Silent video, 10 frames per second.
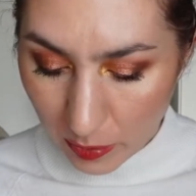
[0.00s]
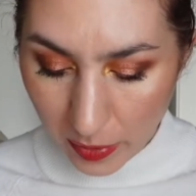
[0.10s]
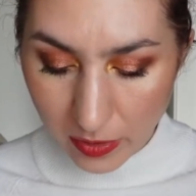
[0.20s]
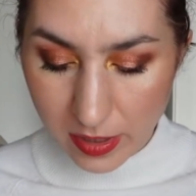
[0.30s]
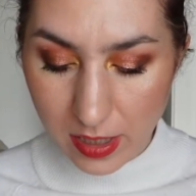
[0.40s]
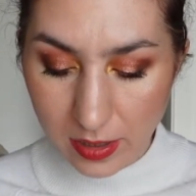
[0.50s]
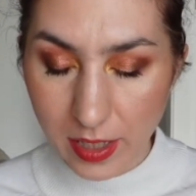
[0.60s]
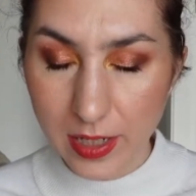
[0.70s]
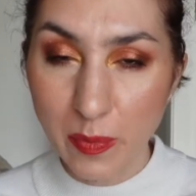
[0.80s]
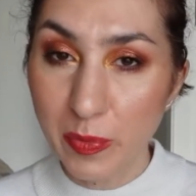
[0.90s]
products
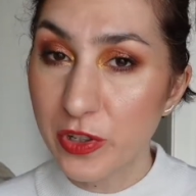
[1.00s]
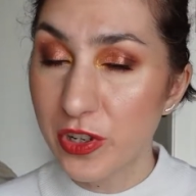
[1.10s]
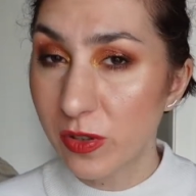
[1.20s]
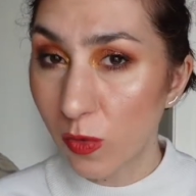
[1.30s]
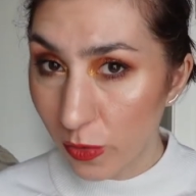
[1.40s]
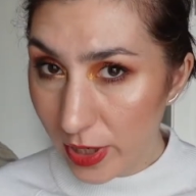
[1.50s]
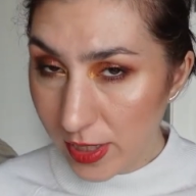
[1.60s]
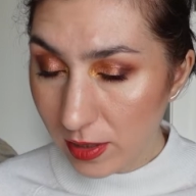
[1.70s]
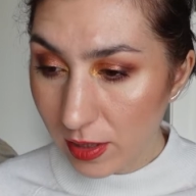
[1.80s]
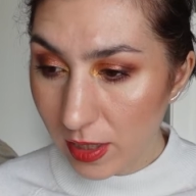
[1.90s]
that I purchased
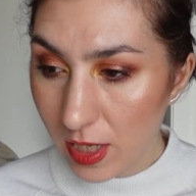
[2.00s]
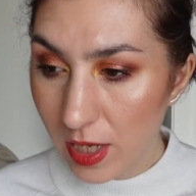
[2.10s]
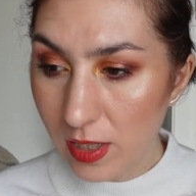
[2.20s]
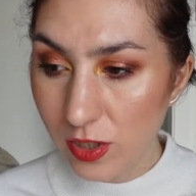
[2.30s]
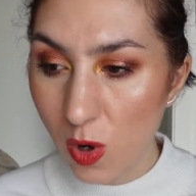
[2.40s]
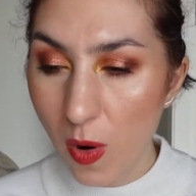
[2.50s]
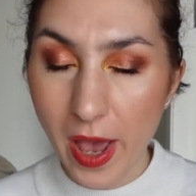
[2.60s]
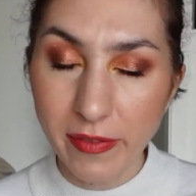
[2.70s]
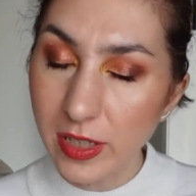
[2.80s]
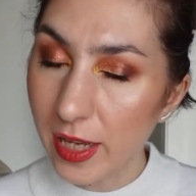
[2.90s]
recently so I
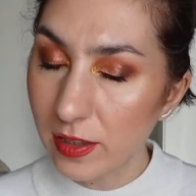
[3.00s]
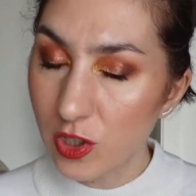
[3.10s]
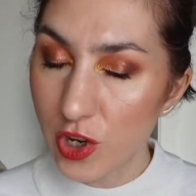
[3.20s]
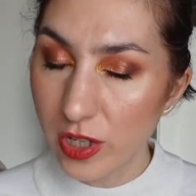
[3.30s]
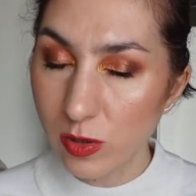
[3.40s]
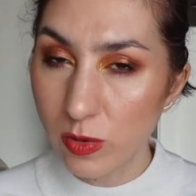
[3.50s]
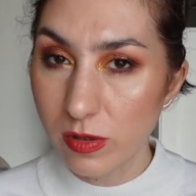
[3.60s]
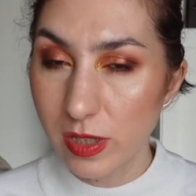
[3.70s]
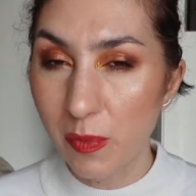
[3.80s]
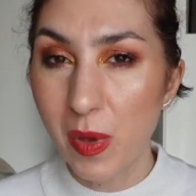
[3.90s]
haven't had the chance to
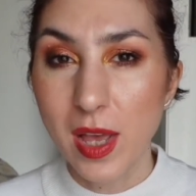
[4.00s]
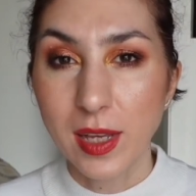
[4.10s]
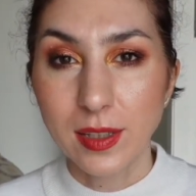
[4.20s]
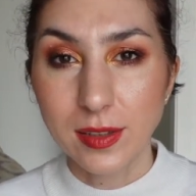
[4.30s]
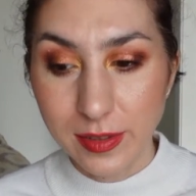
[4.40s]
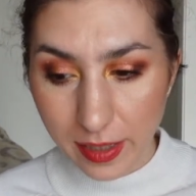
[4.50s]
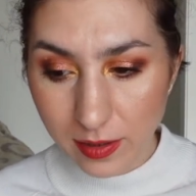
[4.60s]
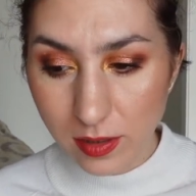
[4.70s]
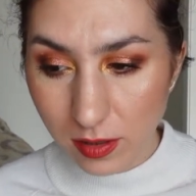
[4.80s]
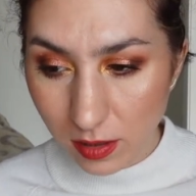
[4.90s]
use them
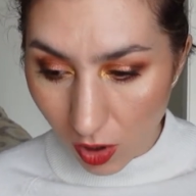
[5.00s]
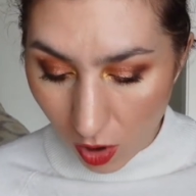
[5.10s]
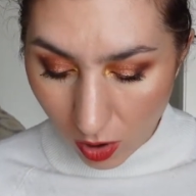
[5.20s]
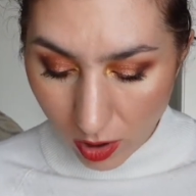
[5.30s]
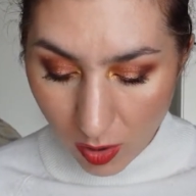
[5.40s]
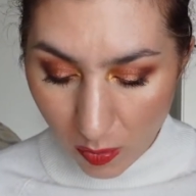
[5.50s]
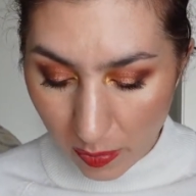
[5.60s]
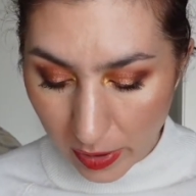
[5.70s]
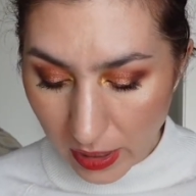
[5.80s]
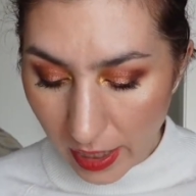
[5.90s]
that long
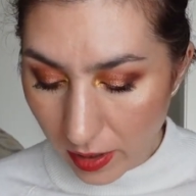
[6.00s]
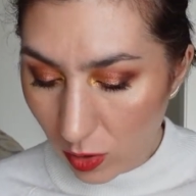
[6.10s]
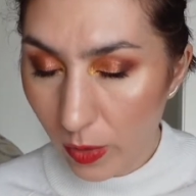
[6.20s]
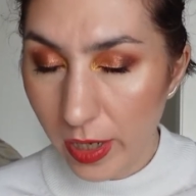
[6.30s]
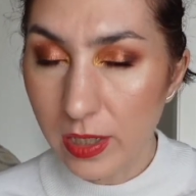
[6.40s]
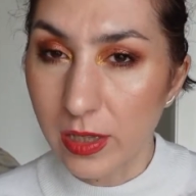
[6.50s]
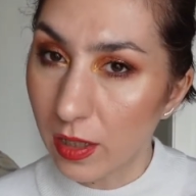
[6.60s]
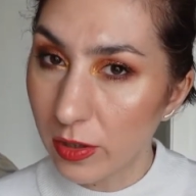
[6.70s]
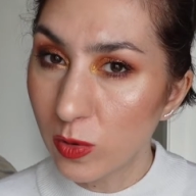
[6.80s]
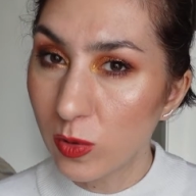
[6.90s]
but I can already
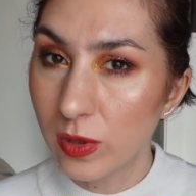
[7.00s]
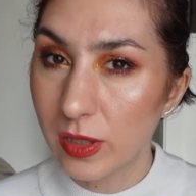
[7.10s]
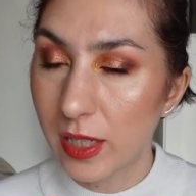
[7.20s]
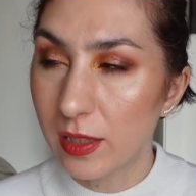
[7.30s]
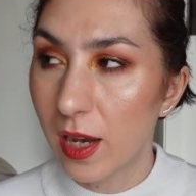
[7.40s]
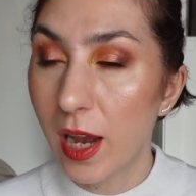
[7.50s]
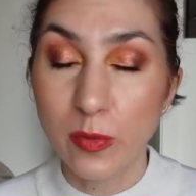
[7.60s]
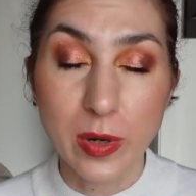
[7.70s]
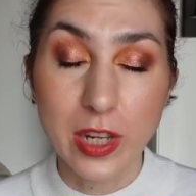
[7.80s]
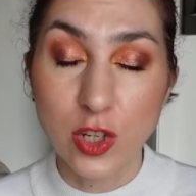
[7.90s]
tell you that I
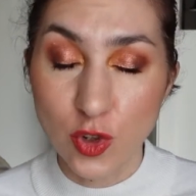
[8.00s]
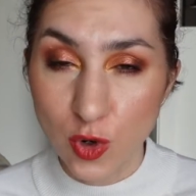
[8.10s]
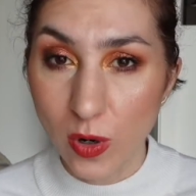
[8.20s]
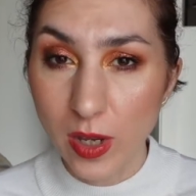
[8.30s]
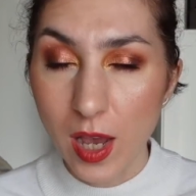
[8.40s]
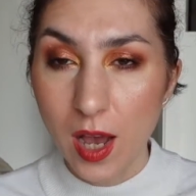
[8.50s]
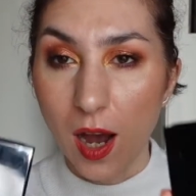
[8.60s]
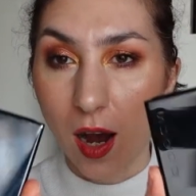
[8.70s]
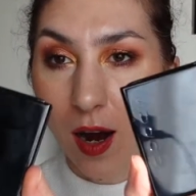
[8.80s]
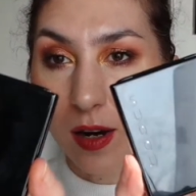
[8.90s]
really enjoy
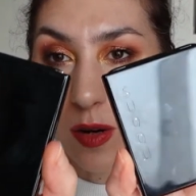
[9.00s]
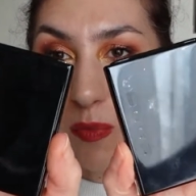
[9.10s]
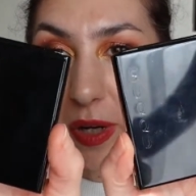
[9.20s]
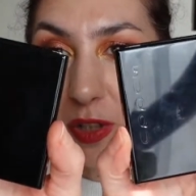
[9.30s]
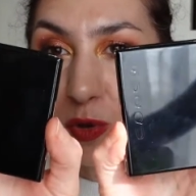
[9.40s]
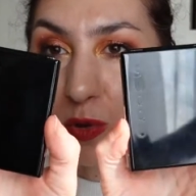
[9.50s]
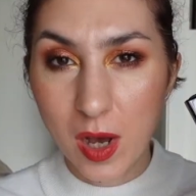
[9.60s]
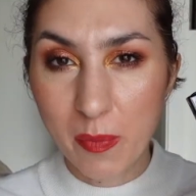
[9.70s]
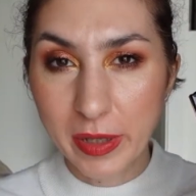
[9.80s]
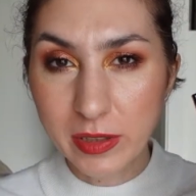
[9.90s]
are my two
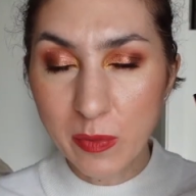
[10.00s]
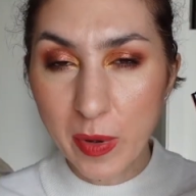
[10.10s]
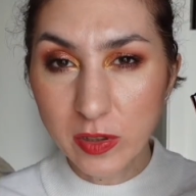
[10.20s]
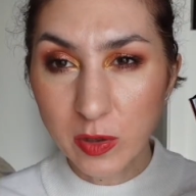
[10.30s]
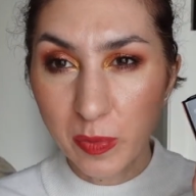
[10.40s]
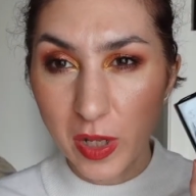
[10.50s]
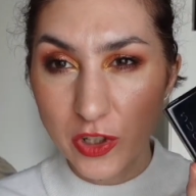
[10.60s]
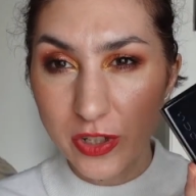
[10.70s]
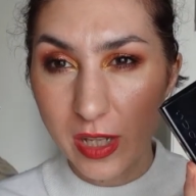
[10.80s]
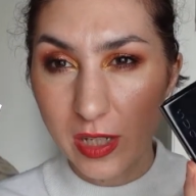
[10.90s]
uh, melting powder
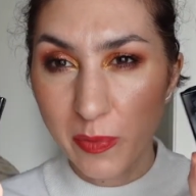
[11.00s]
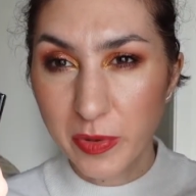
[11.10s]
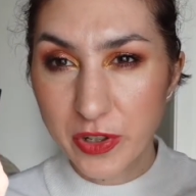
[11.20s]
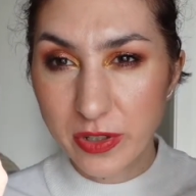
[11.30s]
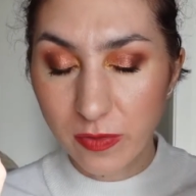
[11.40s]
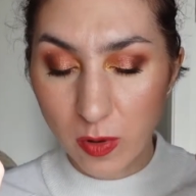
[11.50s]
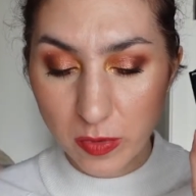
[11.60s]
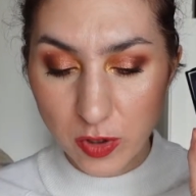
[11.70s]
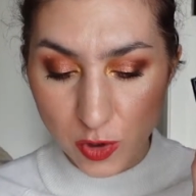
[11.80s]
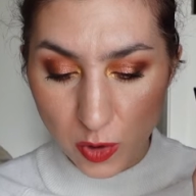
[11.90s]
blushes that I purchased from
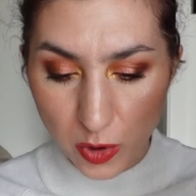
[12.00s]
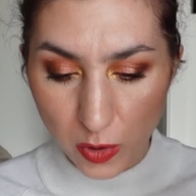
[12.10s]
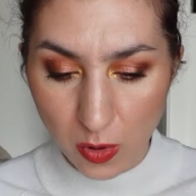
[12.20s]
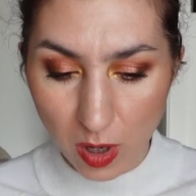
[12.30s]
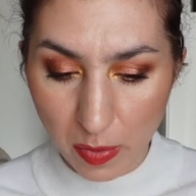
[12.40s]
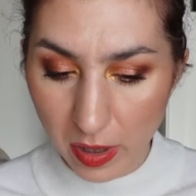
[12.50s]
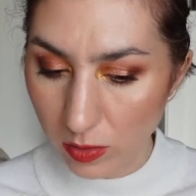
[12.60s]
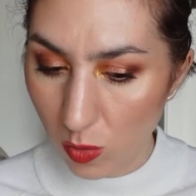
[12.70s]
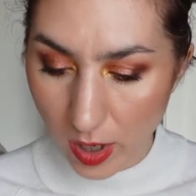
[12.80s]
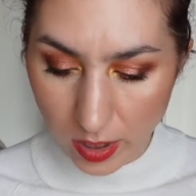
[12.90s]
Suqqu
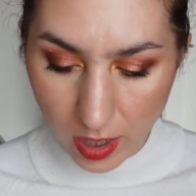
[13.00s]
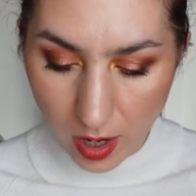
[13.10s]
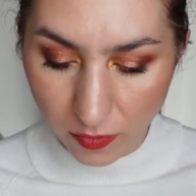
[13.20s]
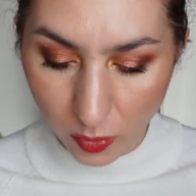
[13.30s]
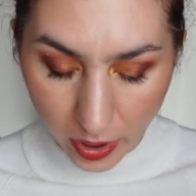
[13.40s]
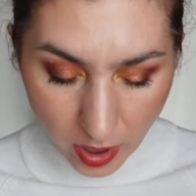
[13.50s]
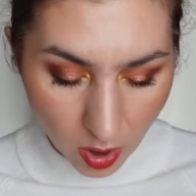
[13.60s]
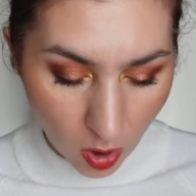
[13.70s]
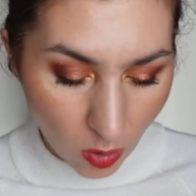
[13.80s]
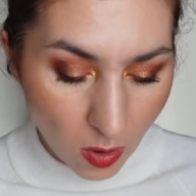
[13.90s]
about one and a half week
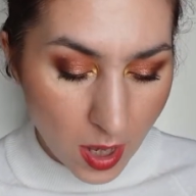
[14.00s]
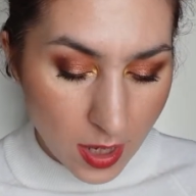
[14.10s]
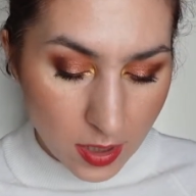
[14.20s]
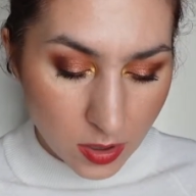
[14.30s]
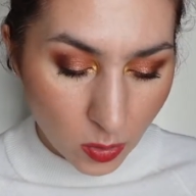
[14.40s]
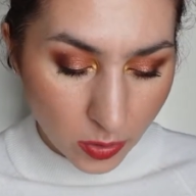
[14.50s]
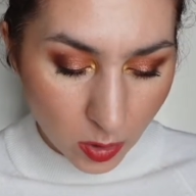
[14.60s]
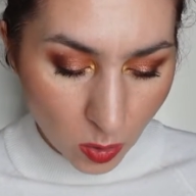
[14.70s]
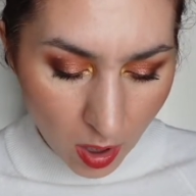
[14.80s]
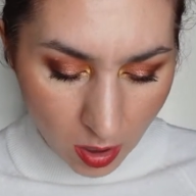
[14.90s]
ago so the
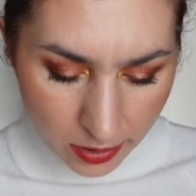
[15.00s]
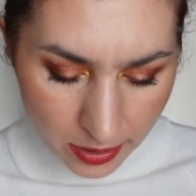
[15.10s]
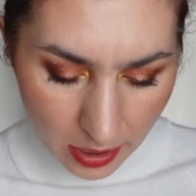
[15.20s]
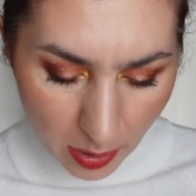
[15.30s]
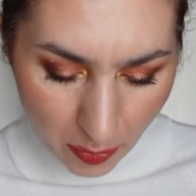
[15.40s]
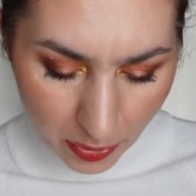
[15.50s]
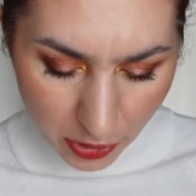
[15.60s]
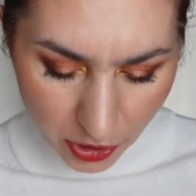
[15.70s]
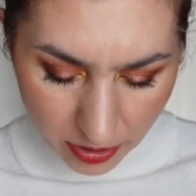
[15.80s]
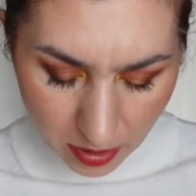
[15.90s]
two colors that I
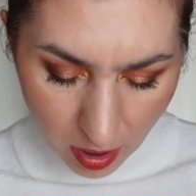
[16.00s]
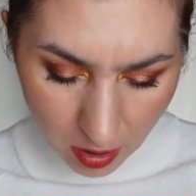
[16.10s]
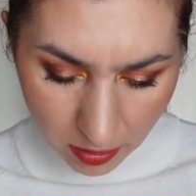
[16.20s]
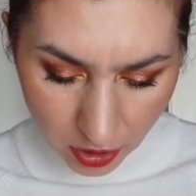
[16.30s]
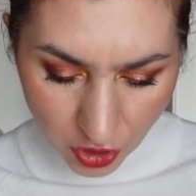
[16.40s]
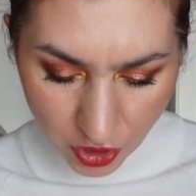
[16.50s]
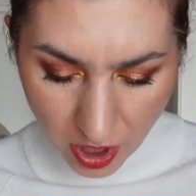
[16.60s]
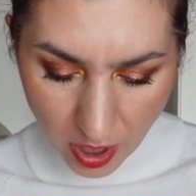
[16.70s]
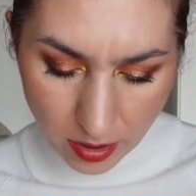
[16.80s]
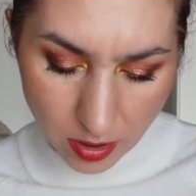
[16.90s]
purchased are the
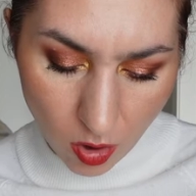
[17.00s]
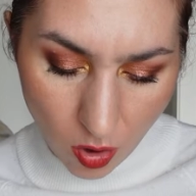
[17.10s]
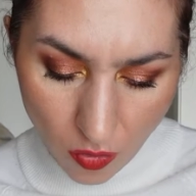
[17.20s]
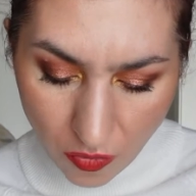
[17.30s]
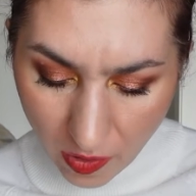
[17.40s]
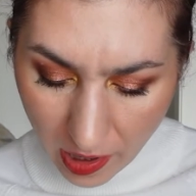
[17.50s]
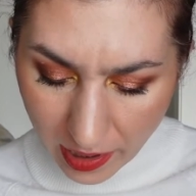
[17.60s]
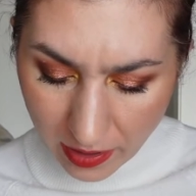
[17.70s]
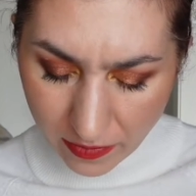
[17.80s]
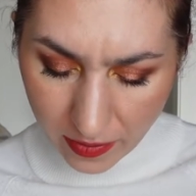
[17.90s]
shades
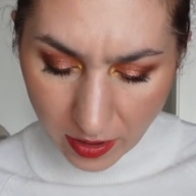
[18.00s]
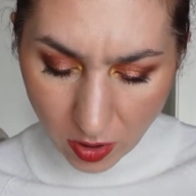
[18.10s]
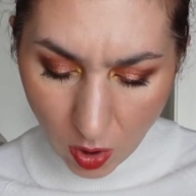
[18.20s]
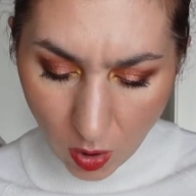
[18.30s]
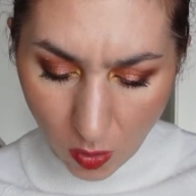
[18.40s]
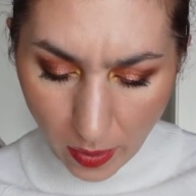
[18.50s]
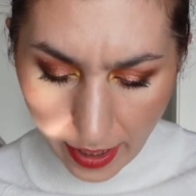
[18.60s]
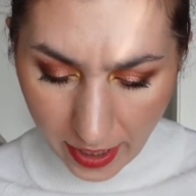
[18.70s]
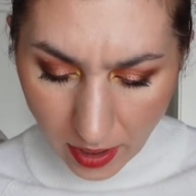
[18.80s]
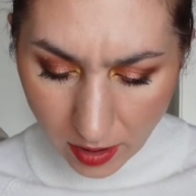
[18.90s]
05 and
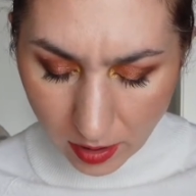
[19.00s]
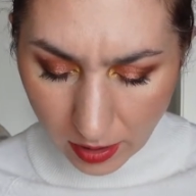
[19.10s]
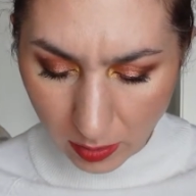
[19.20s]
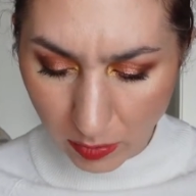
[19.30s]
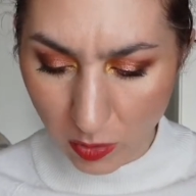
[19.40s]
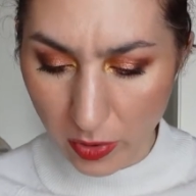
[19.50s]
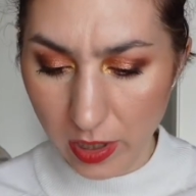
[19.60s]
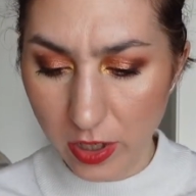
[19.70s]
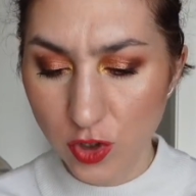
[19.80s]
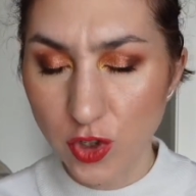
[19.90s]
08 let me
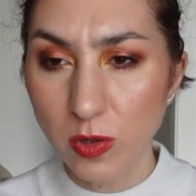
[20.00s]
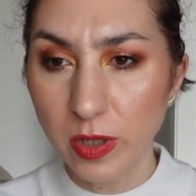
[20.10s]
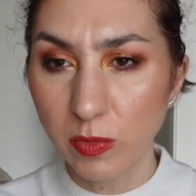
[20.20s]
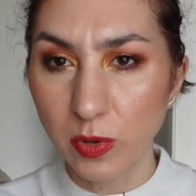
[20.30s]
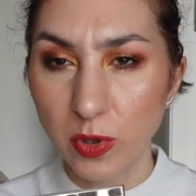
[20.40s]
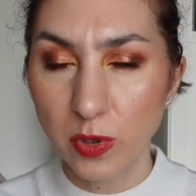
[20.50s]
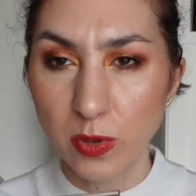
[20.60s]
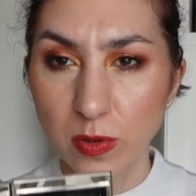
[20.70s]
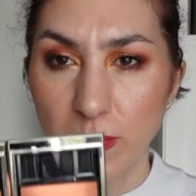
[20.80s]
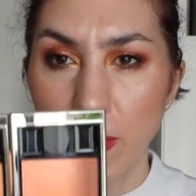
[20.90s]
quickly show them to
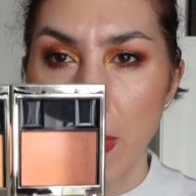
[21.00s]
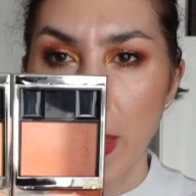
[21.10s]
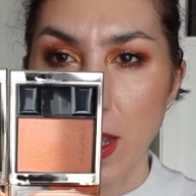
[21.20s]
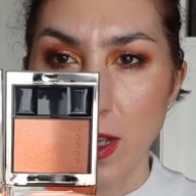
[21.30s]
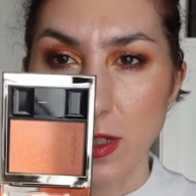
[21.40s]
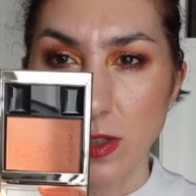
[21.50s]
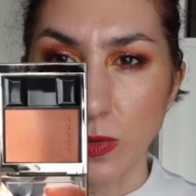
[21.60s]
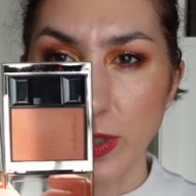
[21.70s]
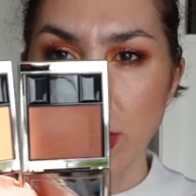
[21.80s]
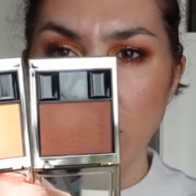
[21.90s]
you so
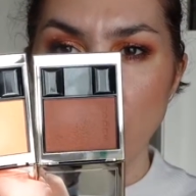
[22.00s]
this is the